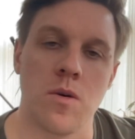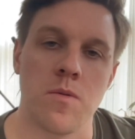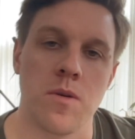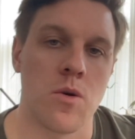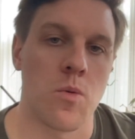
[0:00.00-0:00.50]

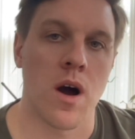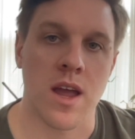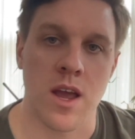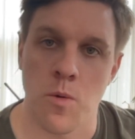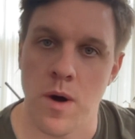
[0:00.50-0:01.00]
you're
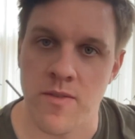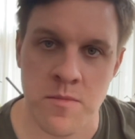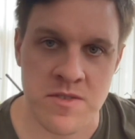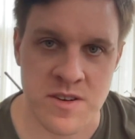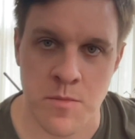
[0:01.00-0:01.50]
walking away
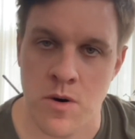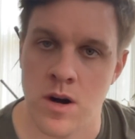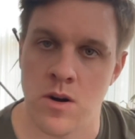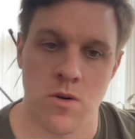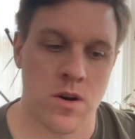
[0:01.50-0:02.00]
from
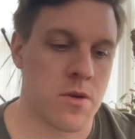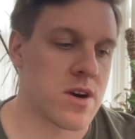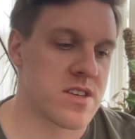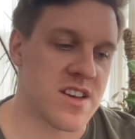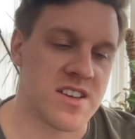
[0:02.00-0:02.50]
someone, or you
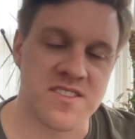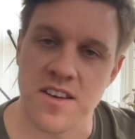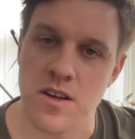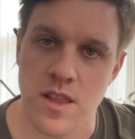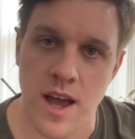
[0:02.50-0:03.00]
want to say see
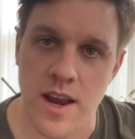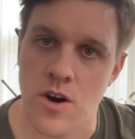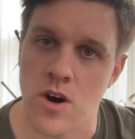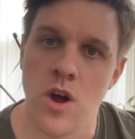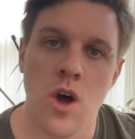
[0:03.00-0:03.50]
you
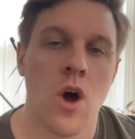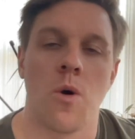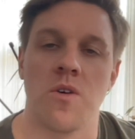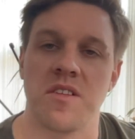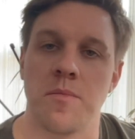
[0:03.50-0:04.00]
later
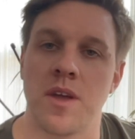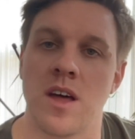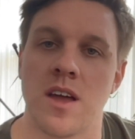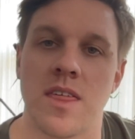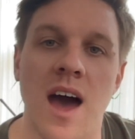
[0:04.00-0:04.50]
or something
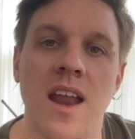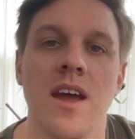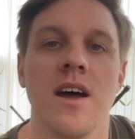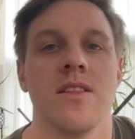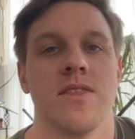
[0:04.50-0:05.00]
like that,
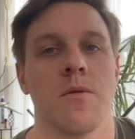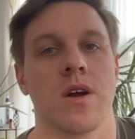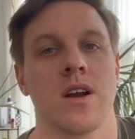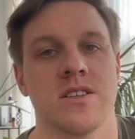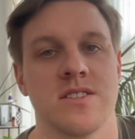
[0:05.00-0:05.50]
then we're
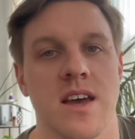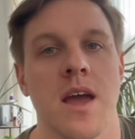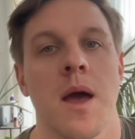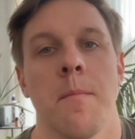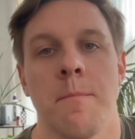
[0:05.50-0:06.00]
going to say
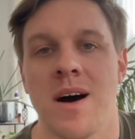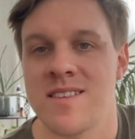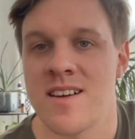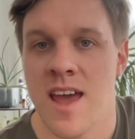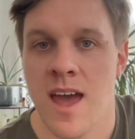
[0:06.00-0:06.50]

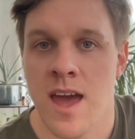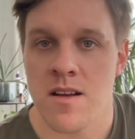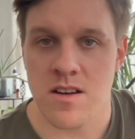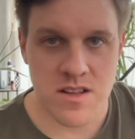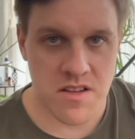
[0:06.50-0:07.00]
mata ne,
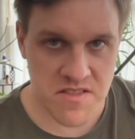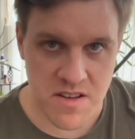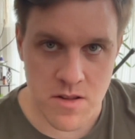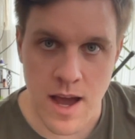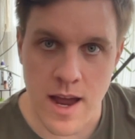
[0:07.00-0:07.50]
see
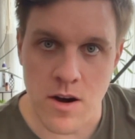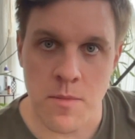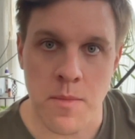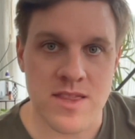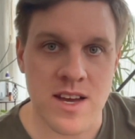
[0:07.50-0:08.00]
you later,
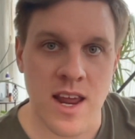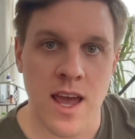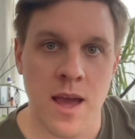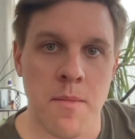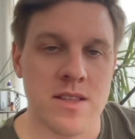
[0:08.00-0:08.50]
mata
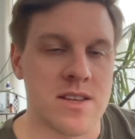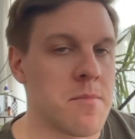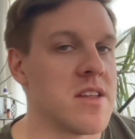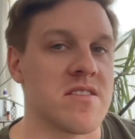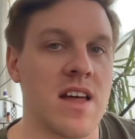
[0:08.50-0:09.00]
ne. Mata
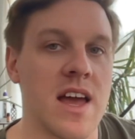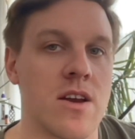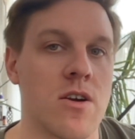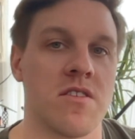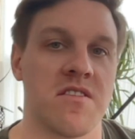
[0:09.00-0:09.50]
means
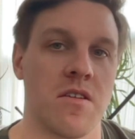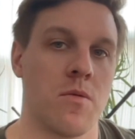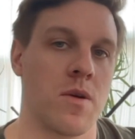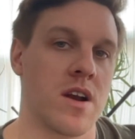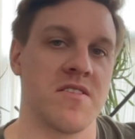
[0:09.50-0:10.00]
later, so
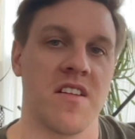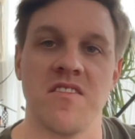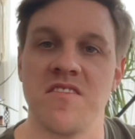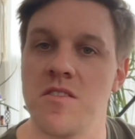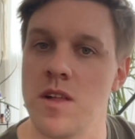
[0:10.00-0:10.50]
we're going to say
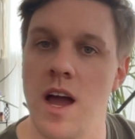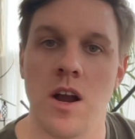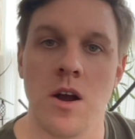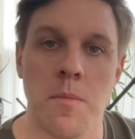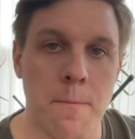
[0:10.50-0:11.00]
see you
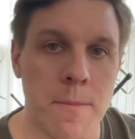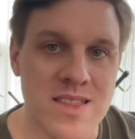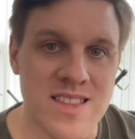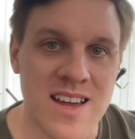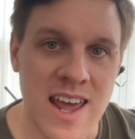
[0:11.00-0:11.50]
later,
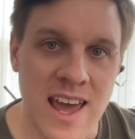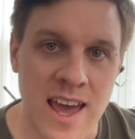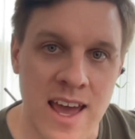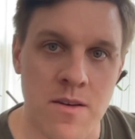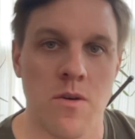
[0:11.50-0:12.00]
mata
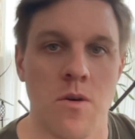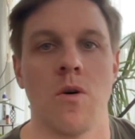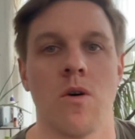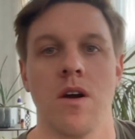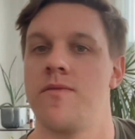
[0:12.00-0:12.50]
ne.
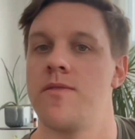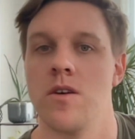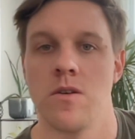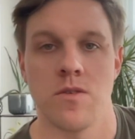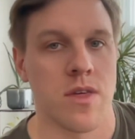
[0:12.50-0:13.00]
Or if you
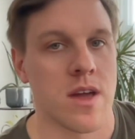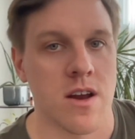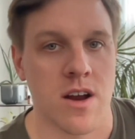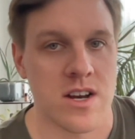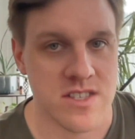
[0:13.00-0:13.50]
don't think
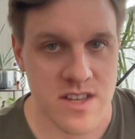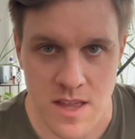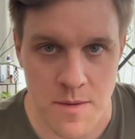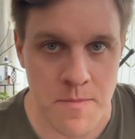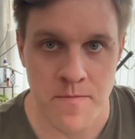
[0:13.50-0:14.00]
you're going to see them